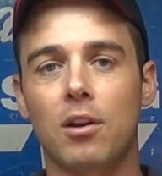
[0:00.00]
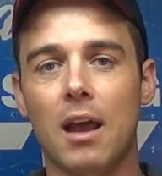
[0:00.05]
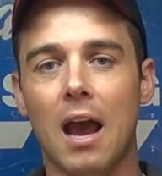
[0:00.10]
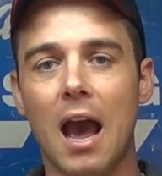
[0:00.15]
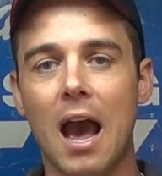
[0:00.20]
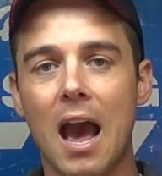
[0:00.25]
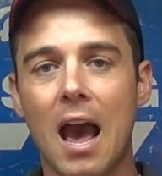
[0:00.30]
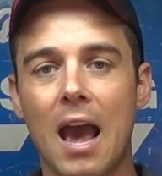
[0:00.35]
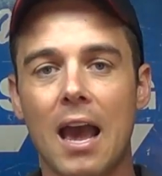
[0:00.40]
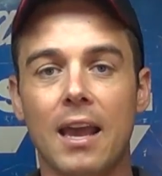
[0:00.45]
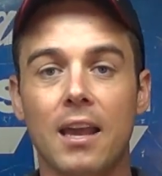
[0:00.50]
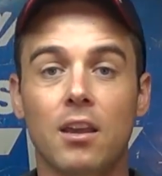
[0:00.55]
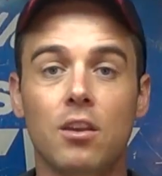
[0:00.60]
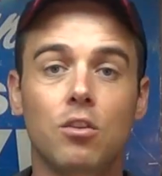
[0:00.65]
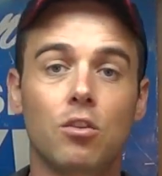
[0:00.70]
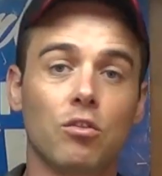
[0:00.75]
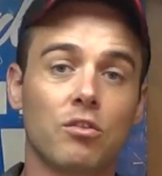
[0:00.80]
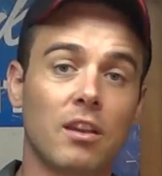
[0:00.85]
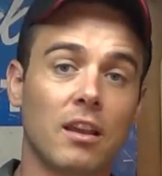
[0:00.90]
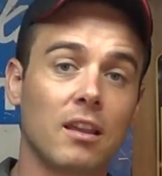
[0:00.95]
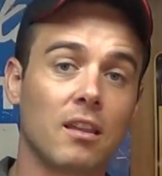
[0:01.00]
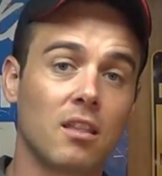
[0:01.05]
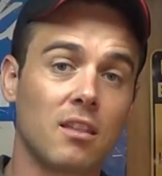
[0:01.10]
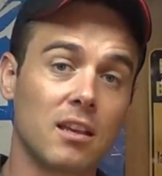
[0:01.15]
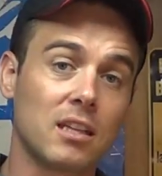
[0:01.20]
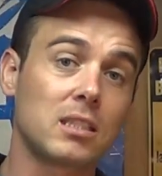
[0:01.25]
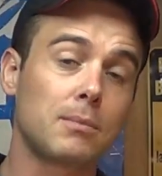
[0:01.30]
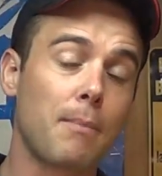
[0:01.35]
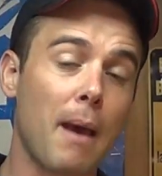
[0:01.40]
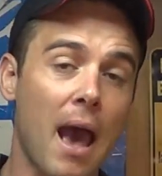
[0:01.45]
high using
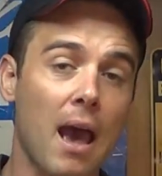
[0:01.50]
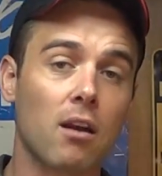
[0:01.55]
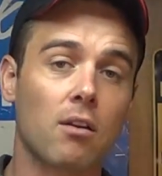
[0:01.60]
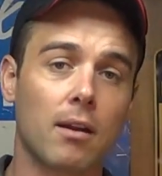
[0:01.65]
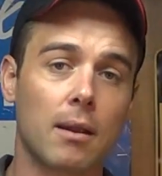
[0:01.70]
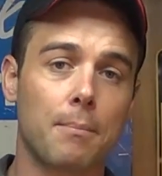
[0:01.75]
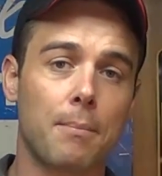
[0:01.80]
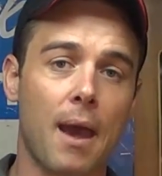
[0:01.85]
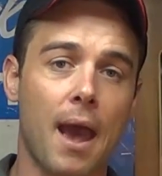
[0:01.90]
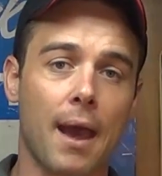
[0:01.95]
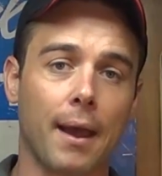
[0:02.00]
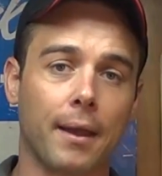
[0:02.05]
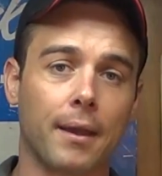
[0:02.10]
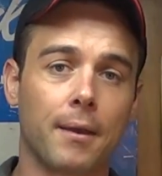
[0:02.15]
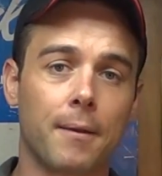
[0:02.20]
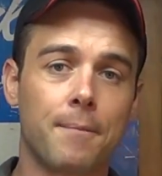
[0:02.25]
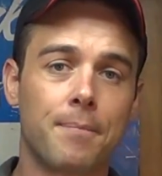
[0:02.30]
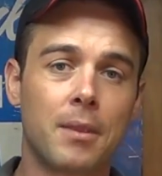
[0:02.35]
this battery pack.